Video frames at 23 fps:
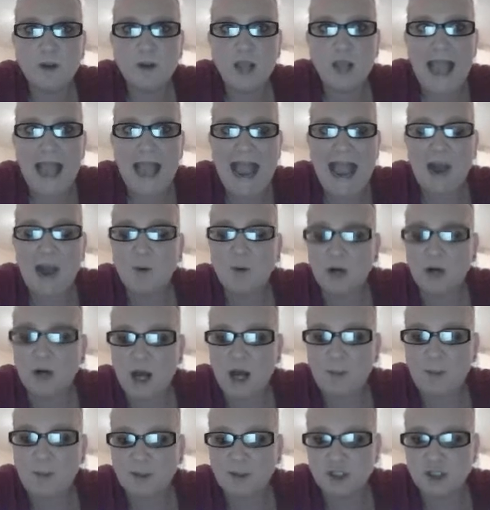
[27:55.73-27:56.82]
Our
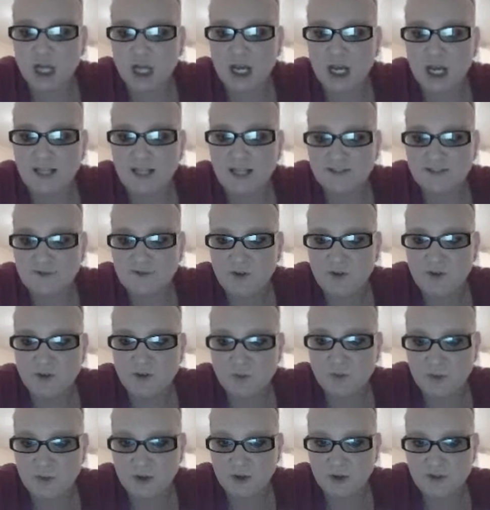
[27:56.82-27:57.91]
upper jaw is fused
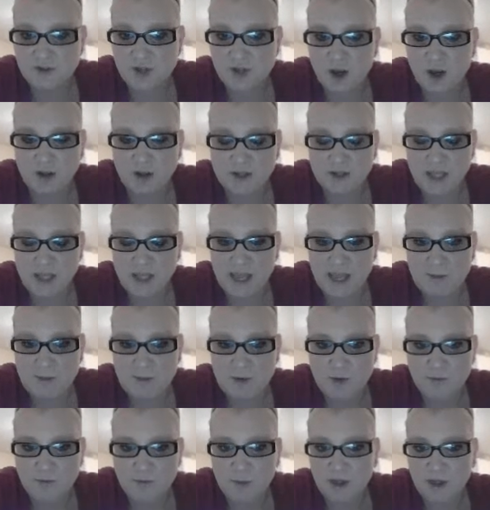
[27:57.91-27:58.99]
with our skull. You can't
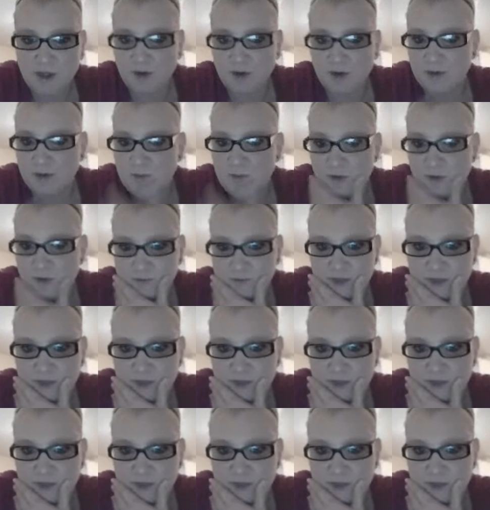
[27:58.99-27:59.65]
move. We can only move